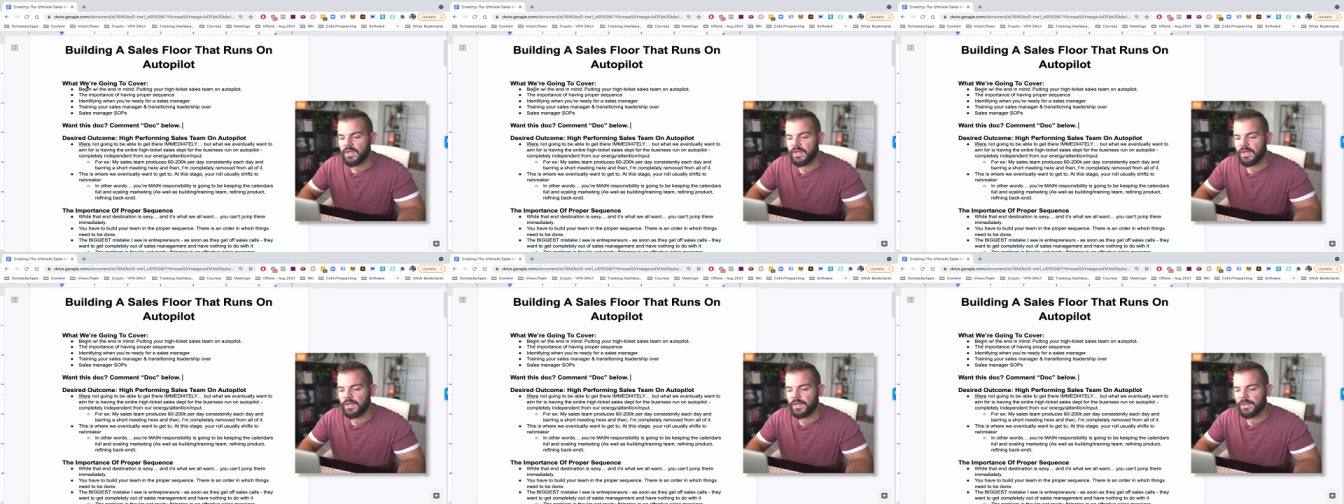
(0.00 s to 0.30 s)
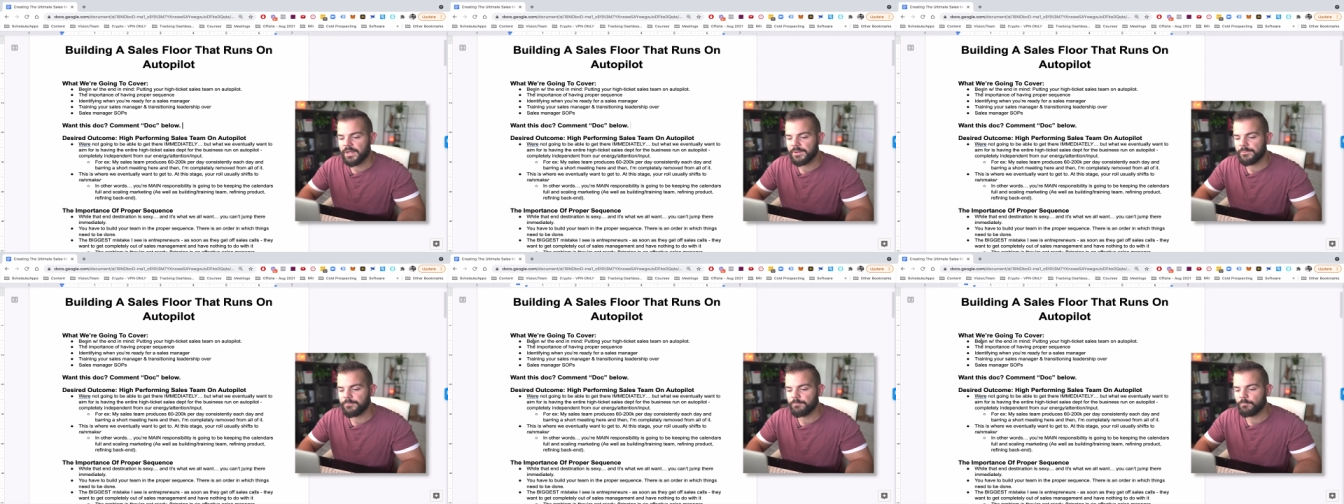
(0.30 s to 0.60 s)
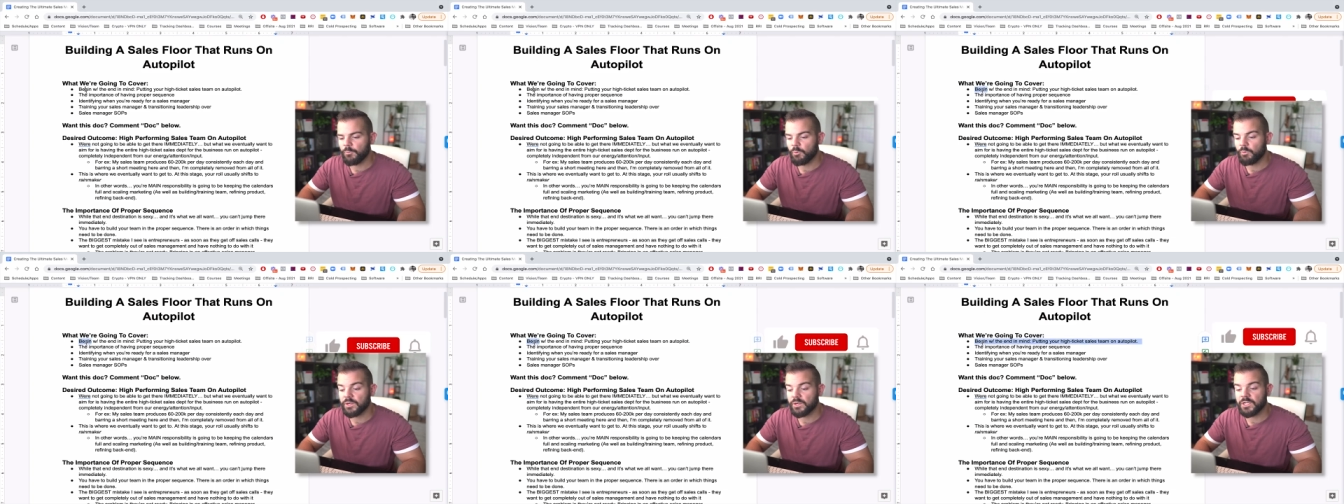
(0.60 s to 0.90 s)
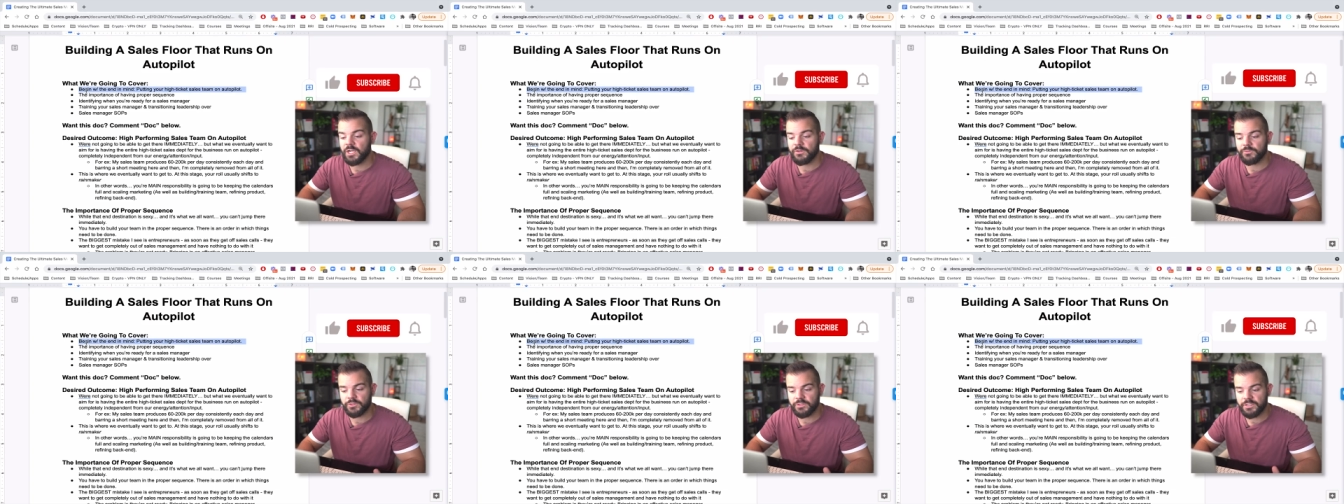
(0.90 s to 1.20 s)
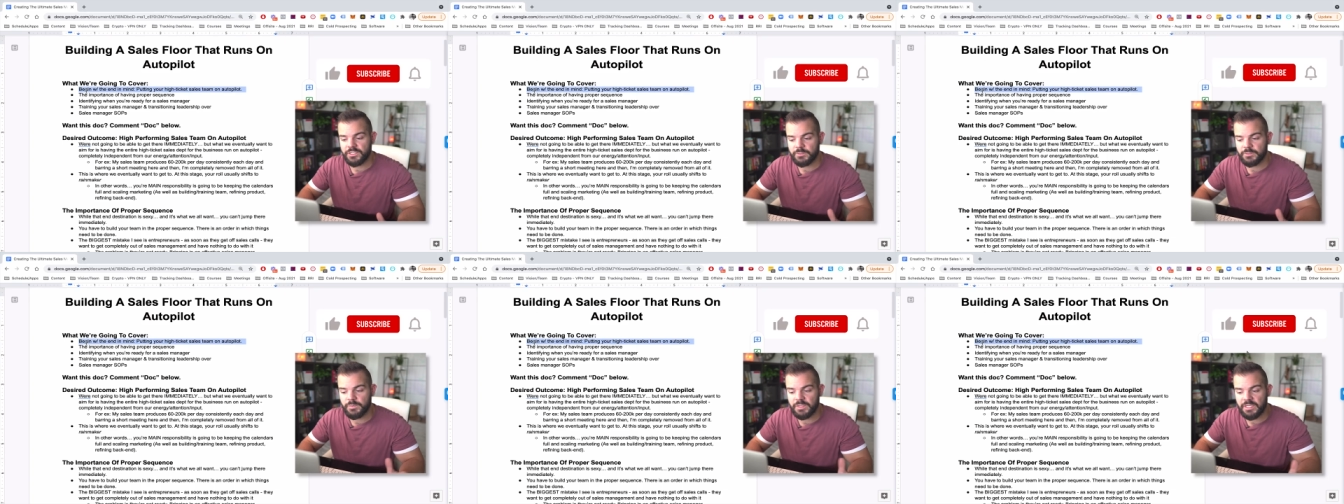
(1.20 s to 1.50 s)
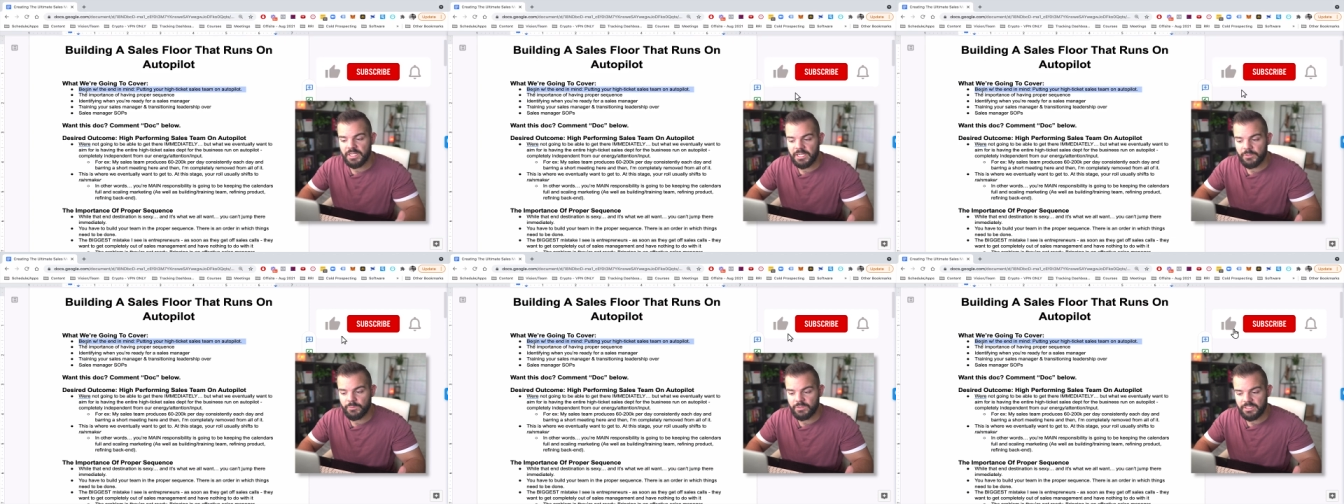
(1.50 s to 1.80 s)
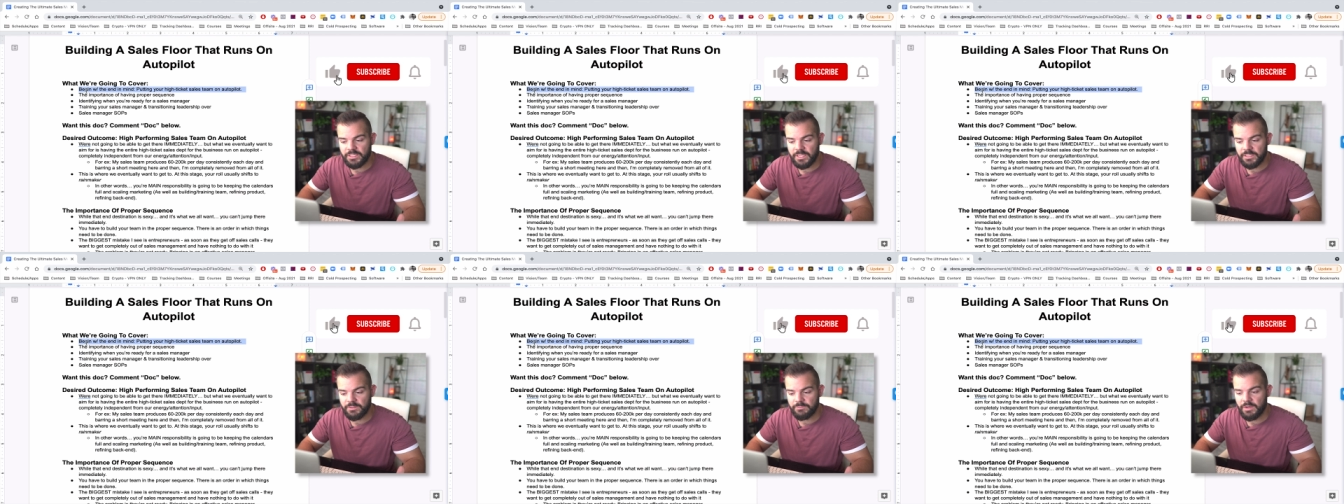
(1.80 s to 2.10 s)
uh, what we're going to cover is beginning with
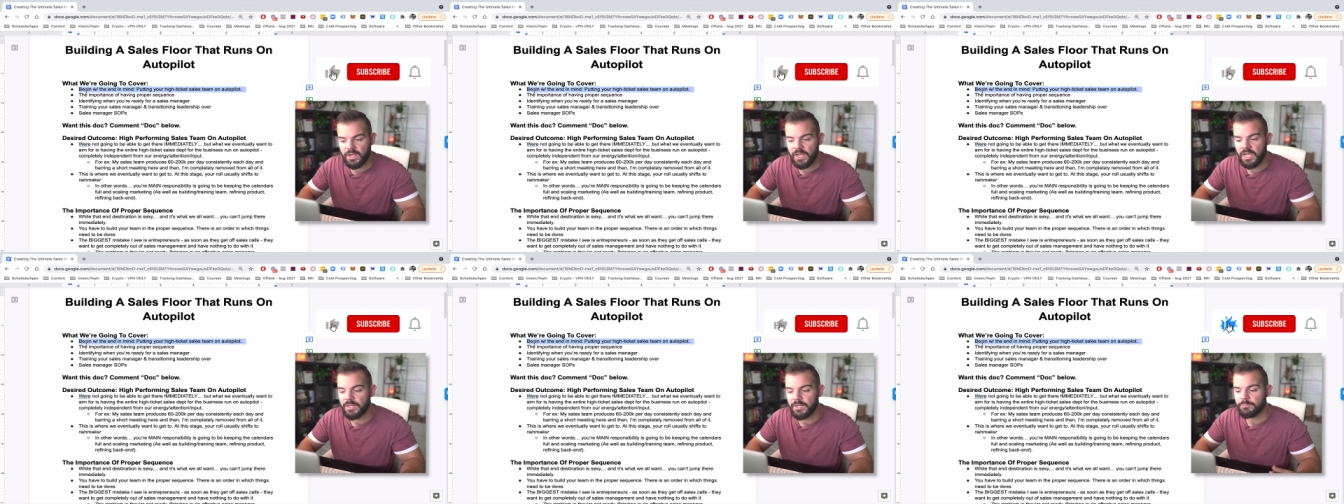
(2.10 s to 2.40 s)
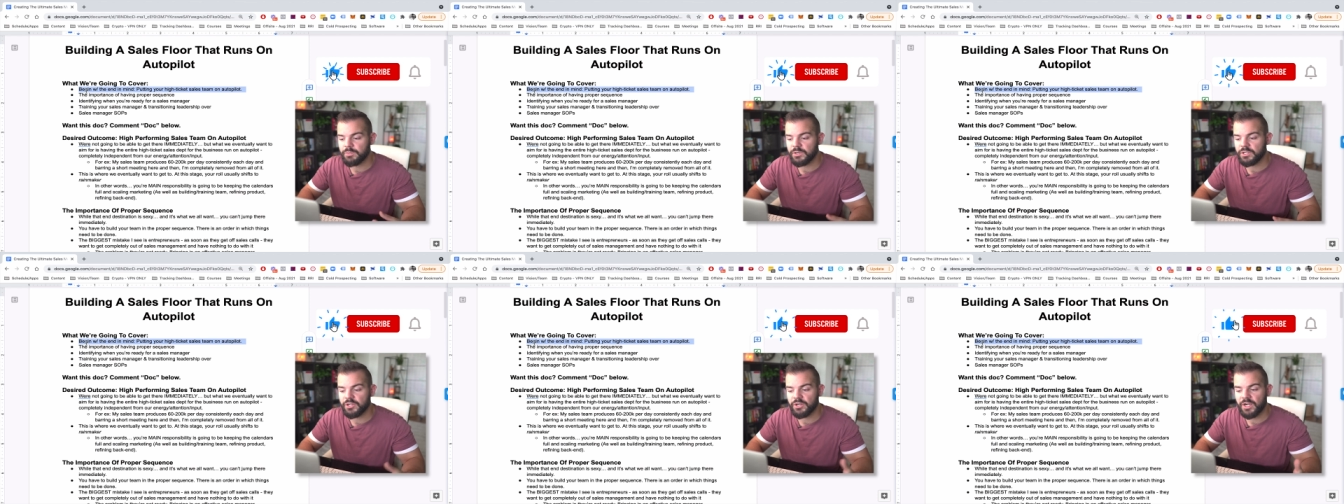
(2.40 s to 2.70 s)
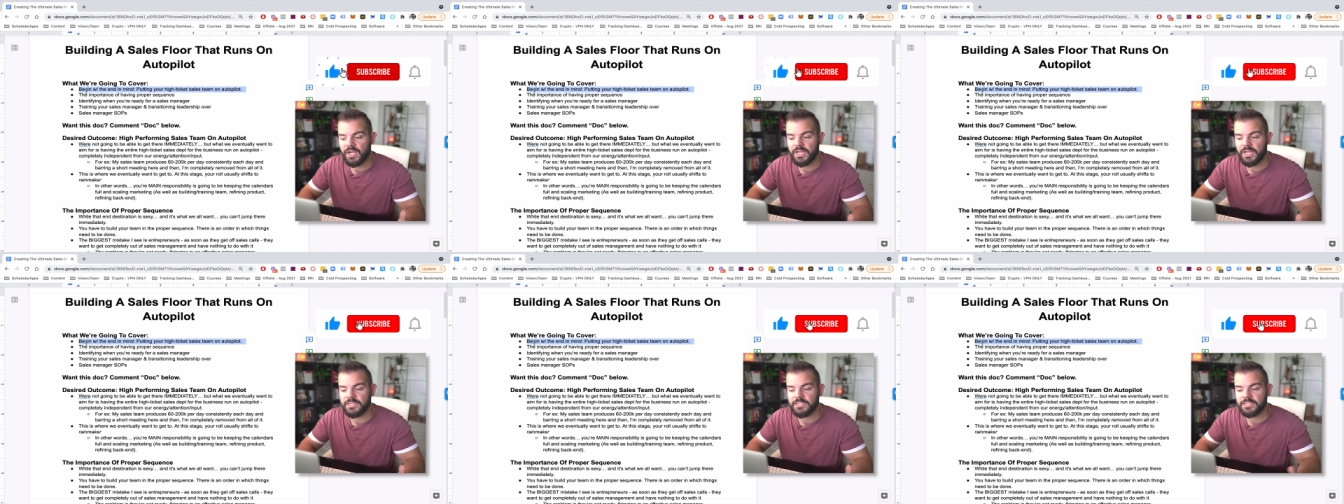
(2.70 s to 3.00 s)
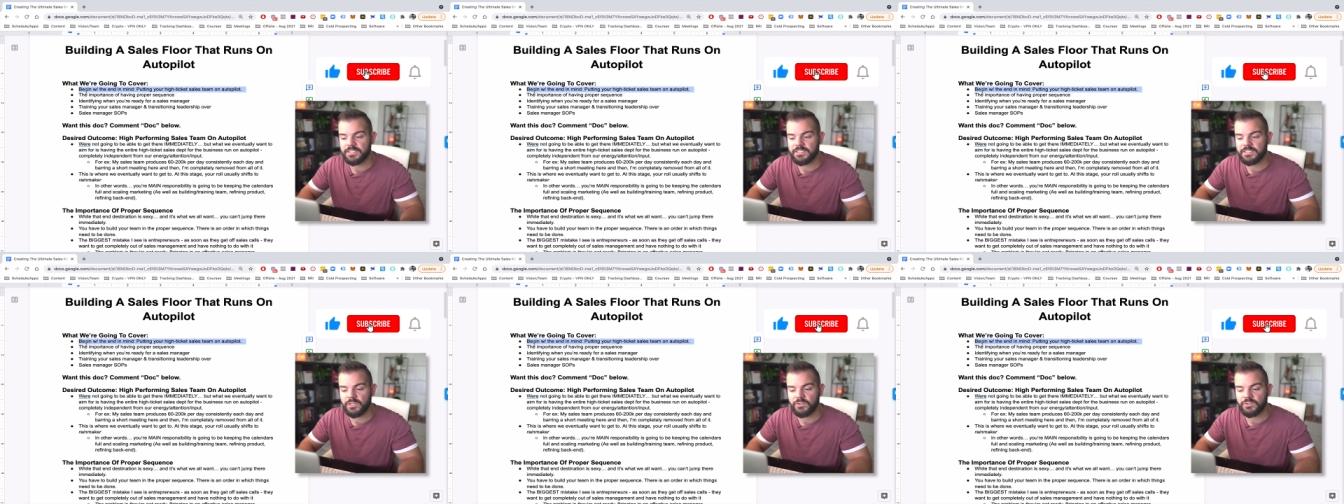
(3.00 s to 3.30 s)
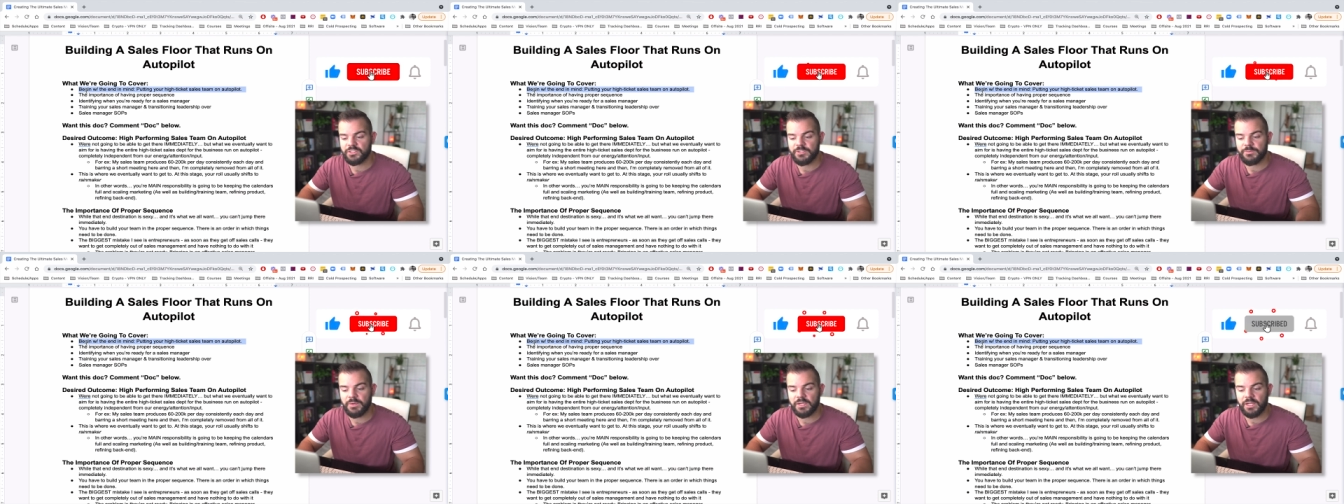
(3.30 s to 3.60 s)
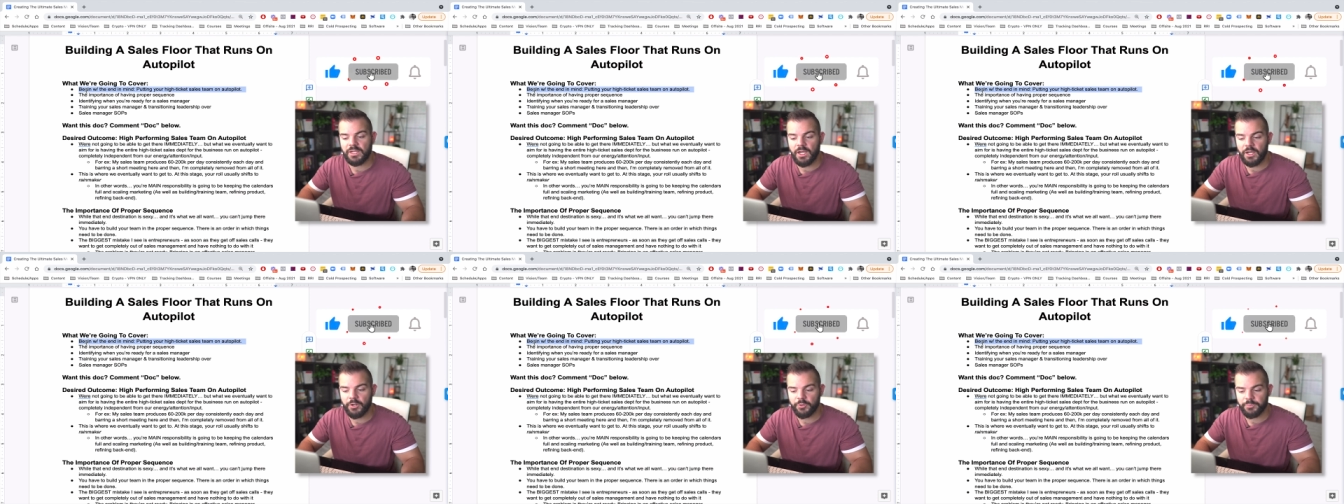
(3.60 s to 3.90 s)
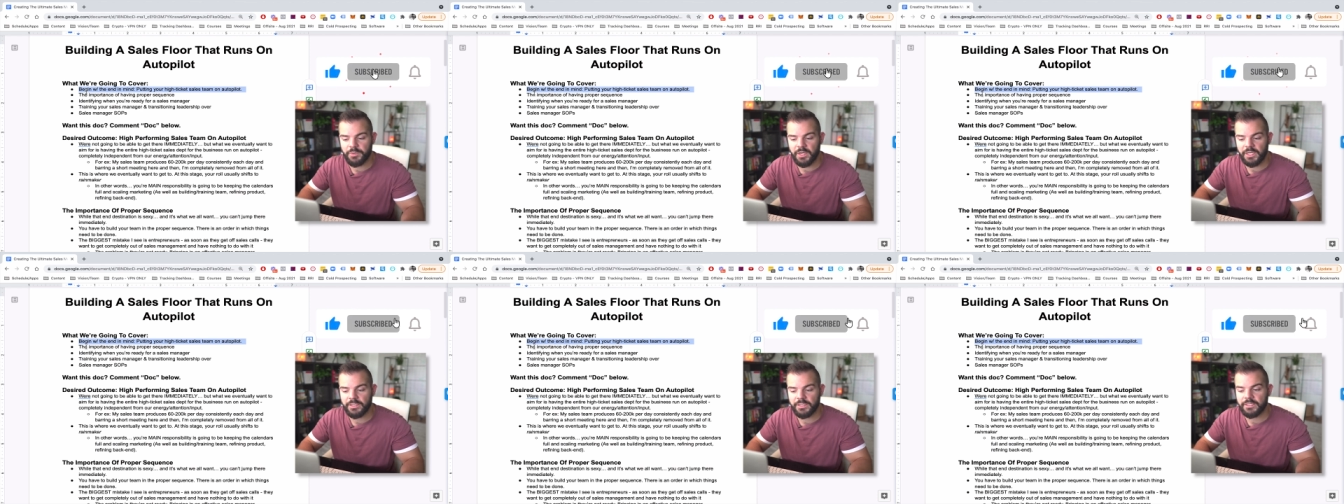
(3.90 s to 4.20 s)
the end in mind, putting your high ticket sales team on
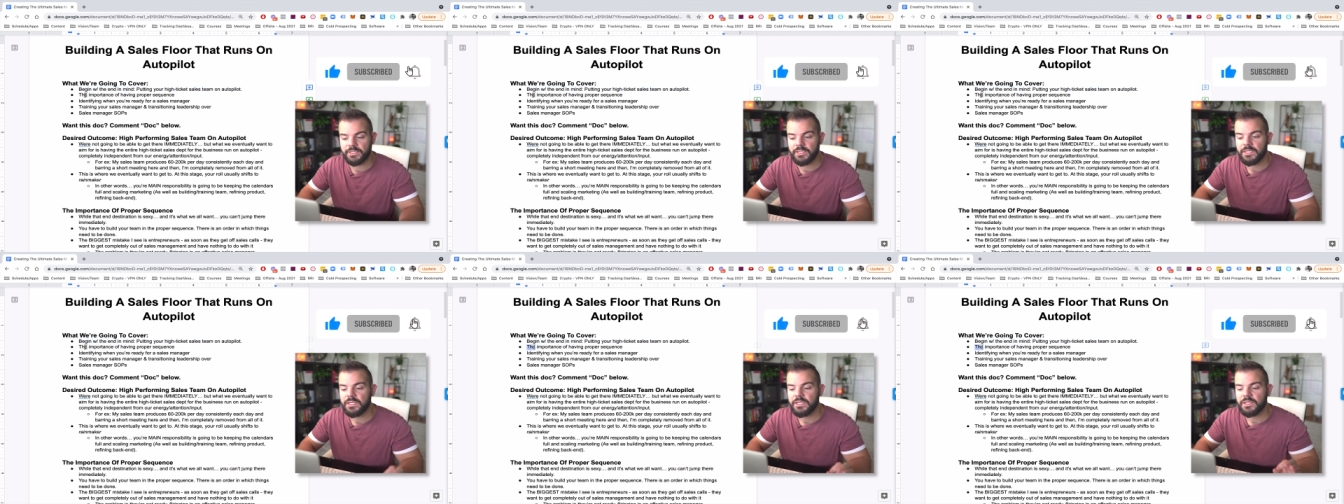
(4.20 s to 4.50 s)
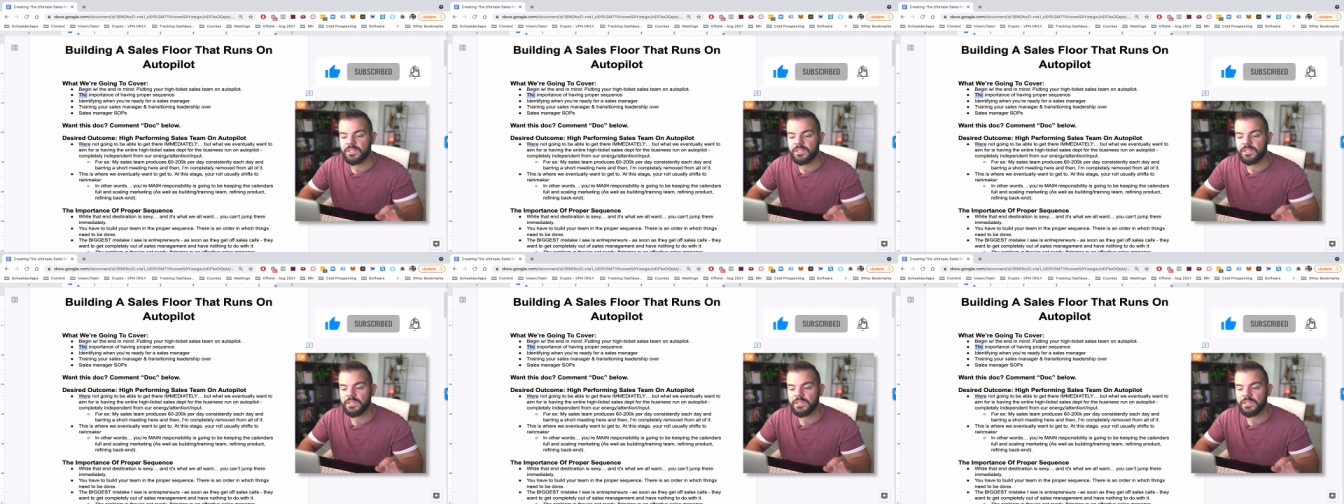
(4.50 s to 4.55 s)
autopilot,